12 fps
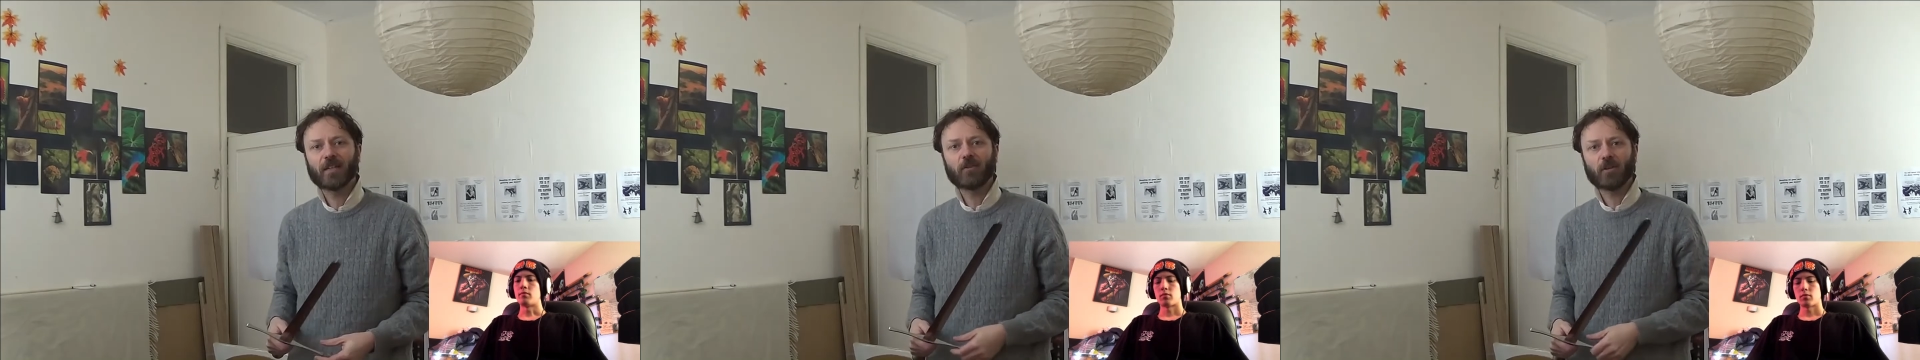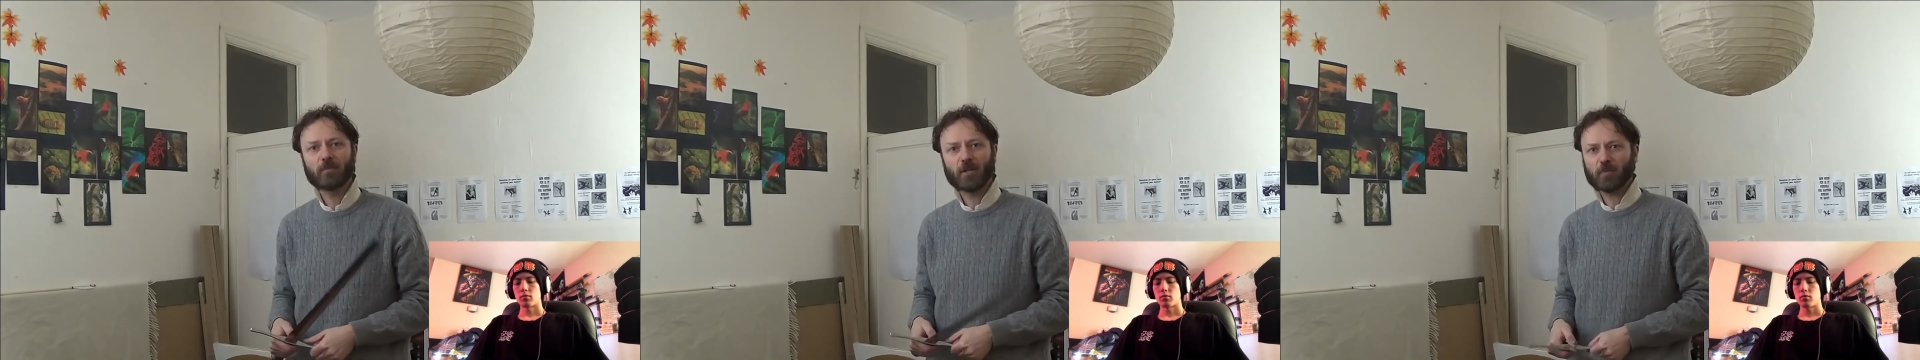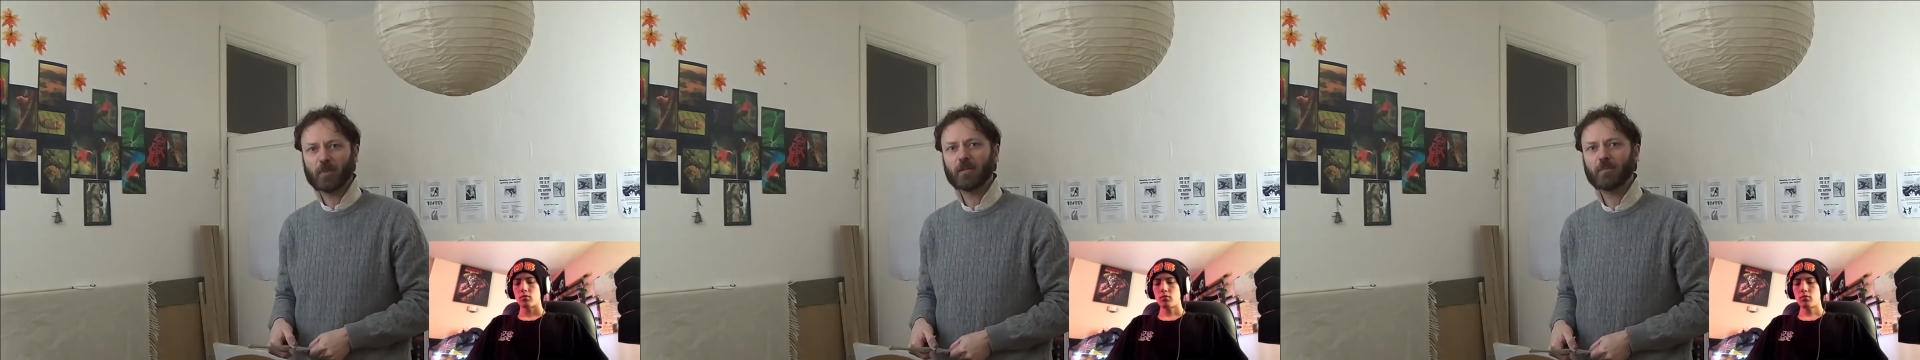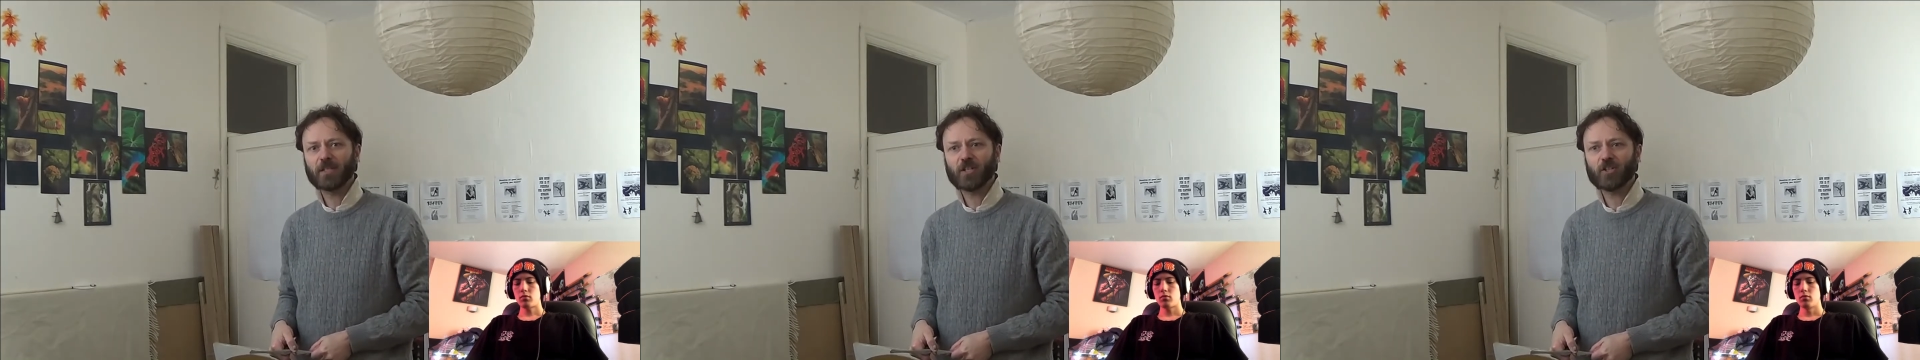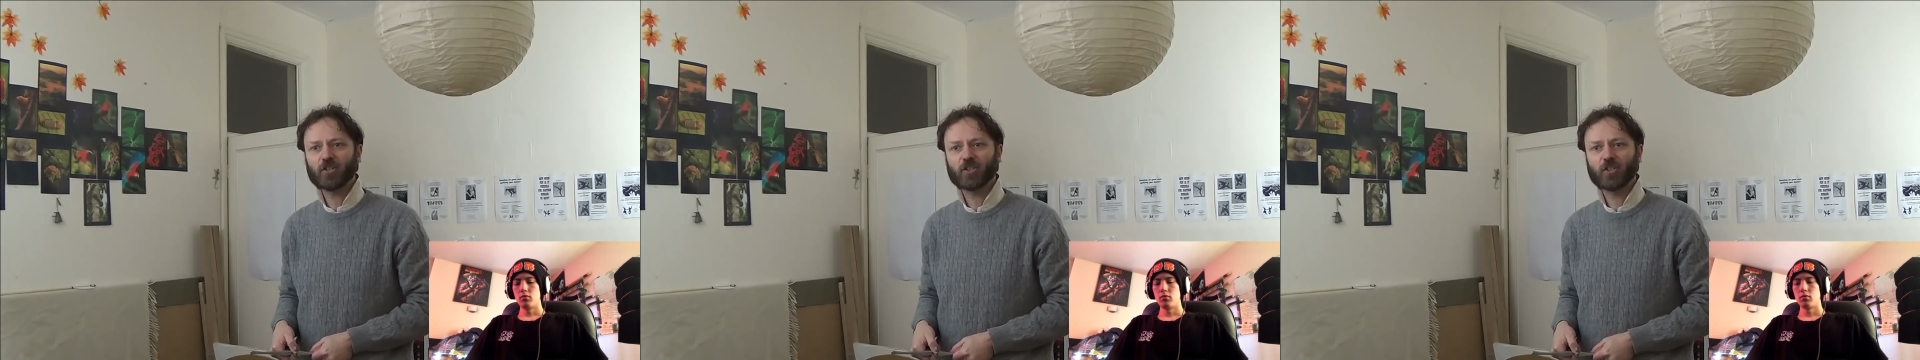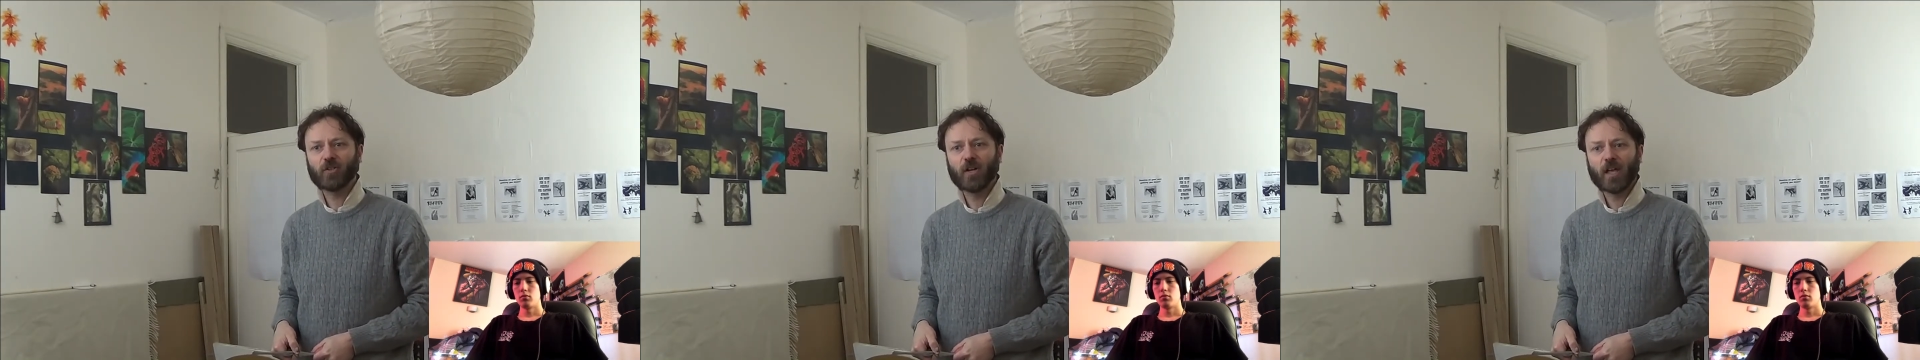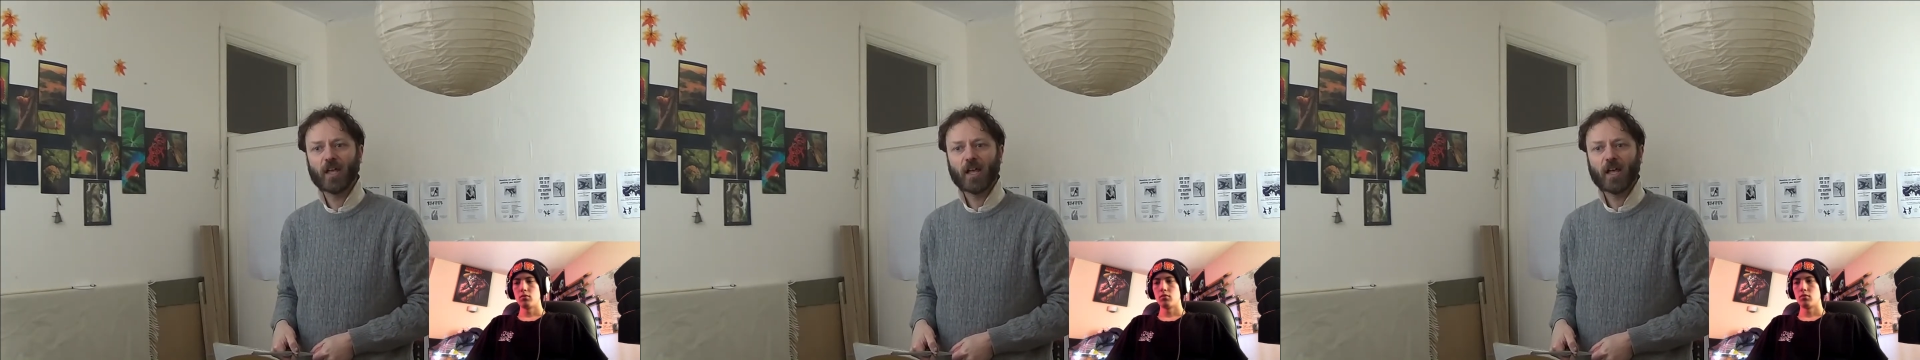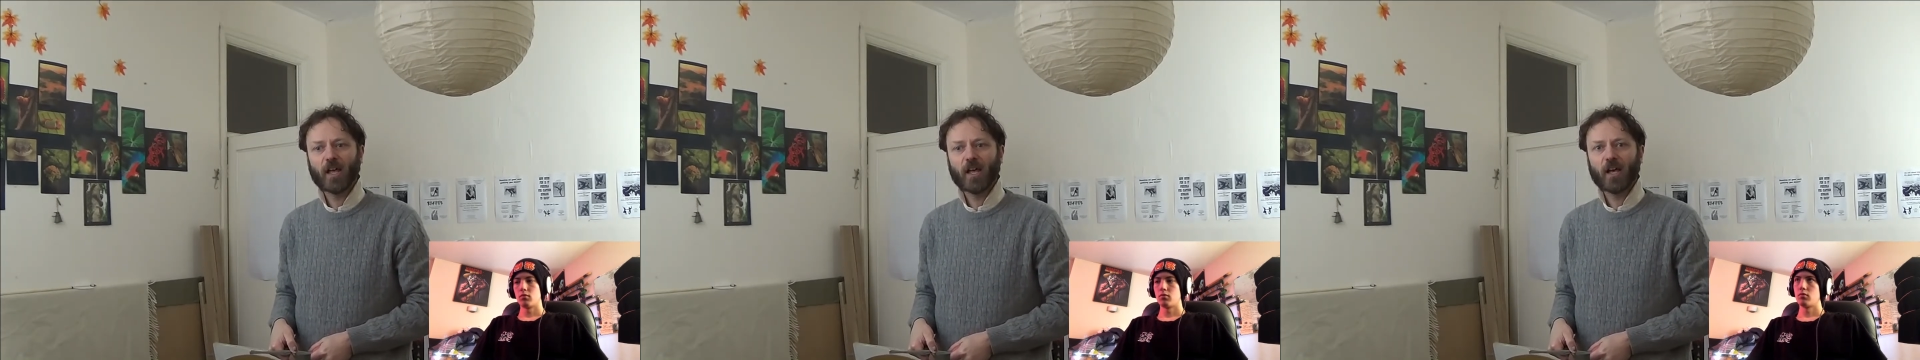you're in a much better position to
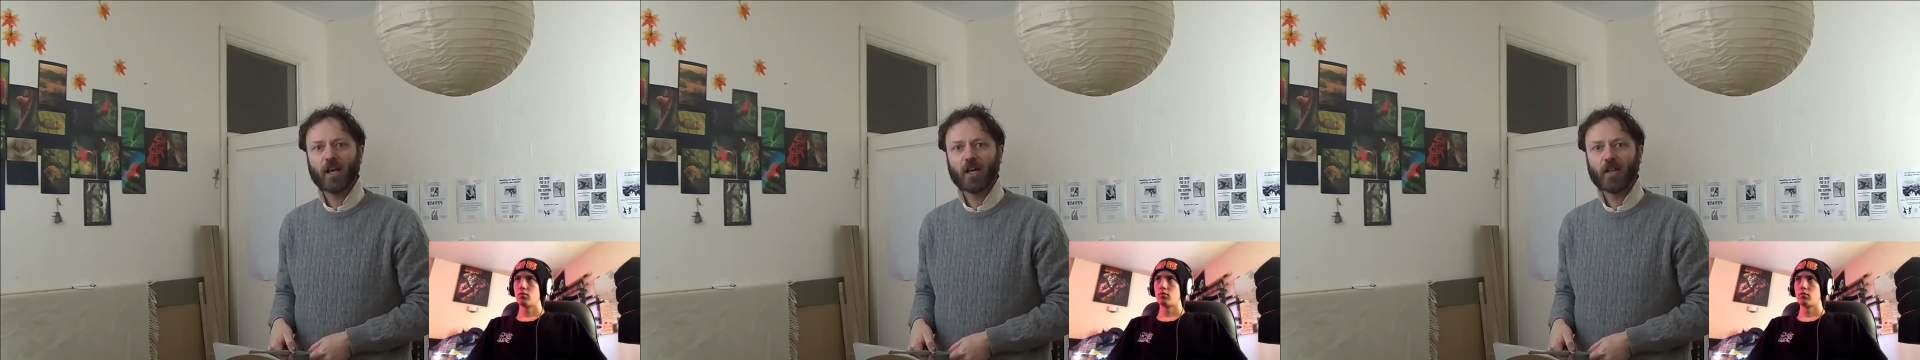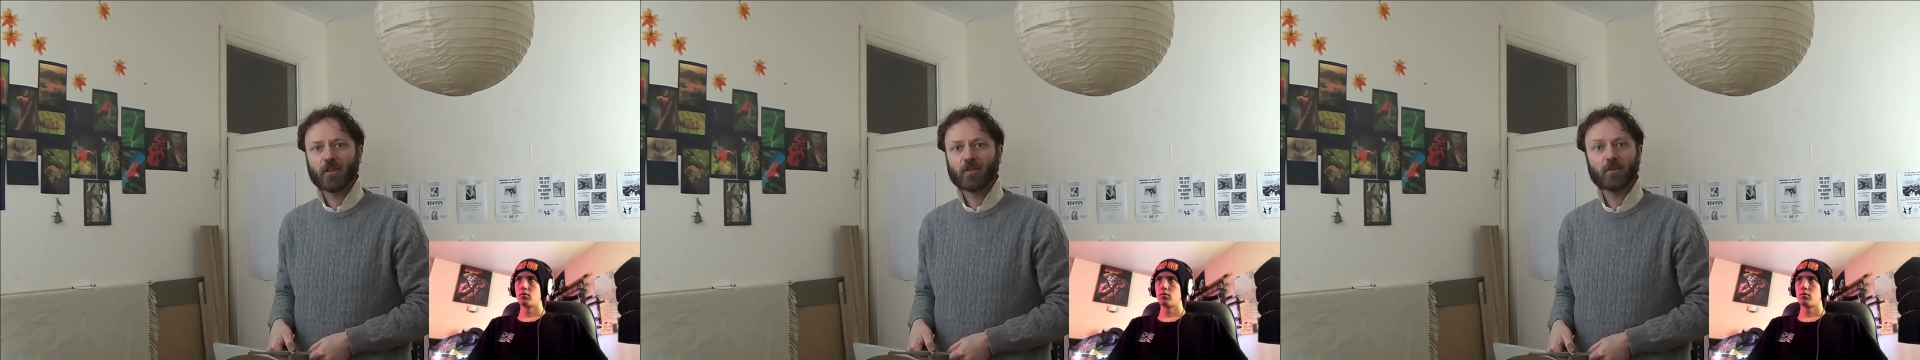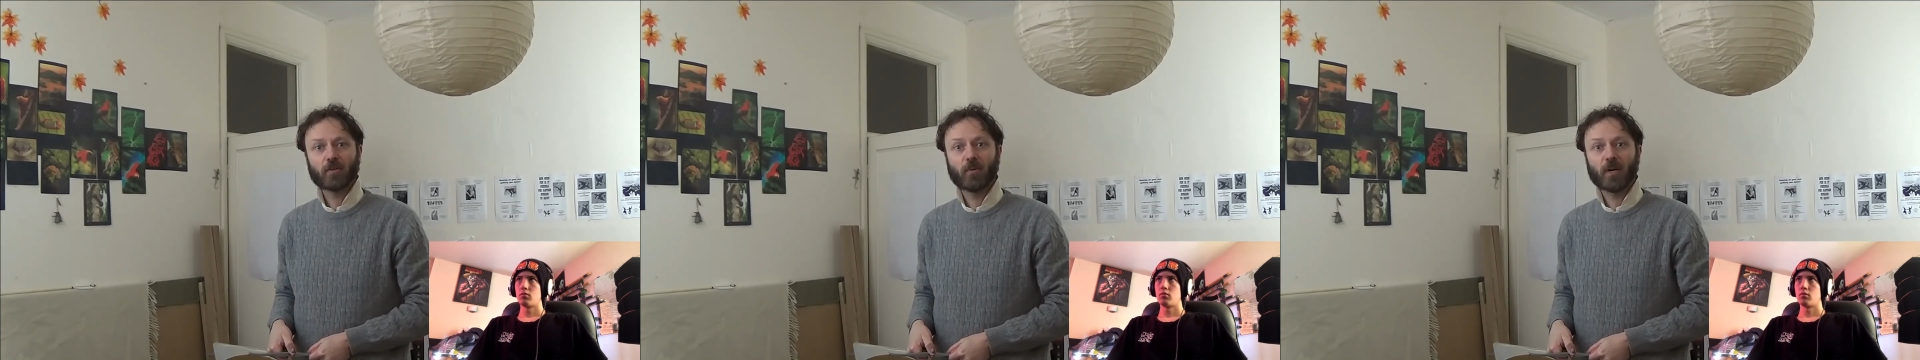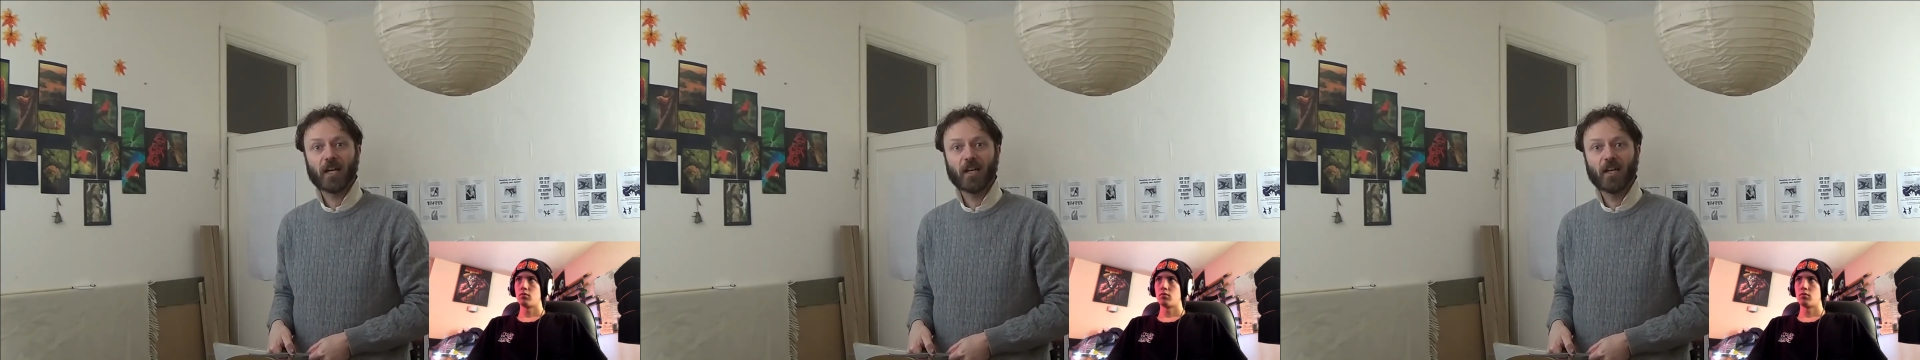throw it away.